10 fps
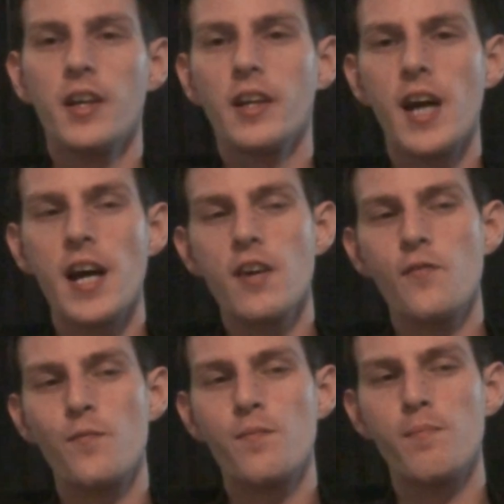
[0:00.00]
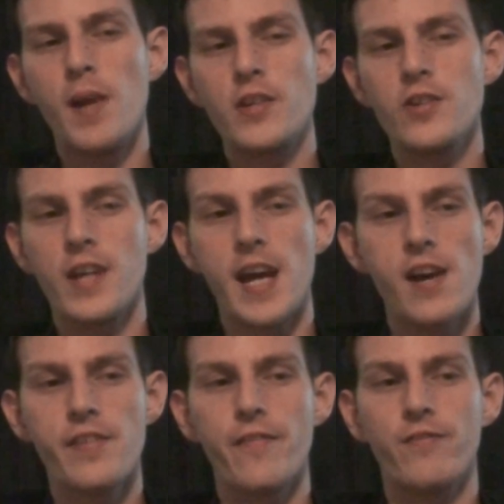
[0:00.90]
kind of mention how
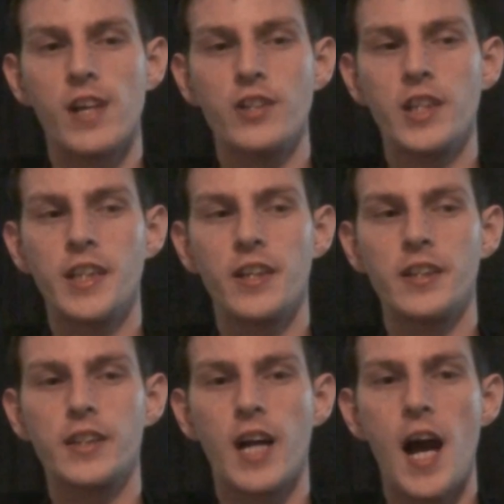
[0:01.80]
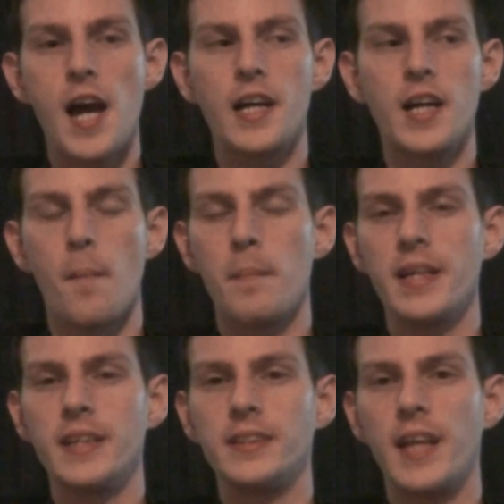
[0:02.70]
they're flushing their entire
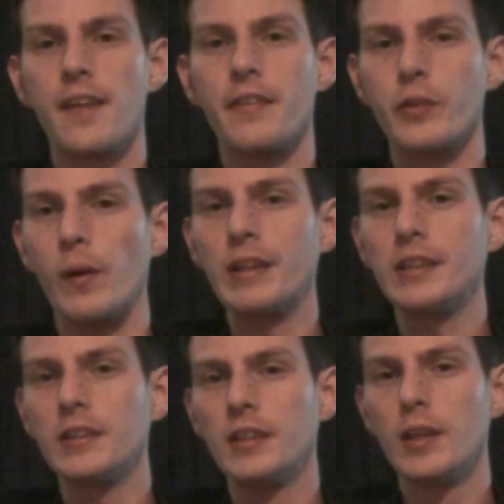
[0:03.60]
companies down the toilet.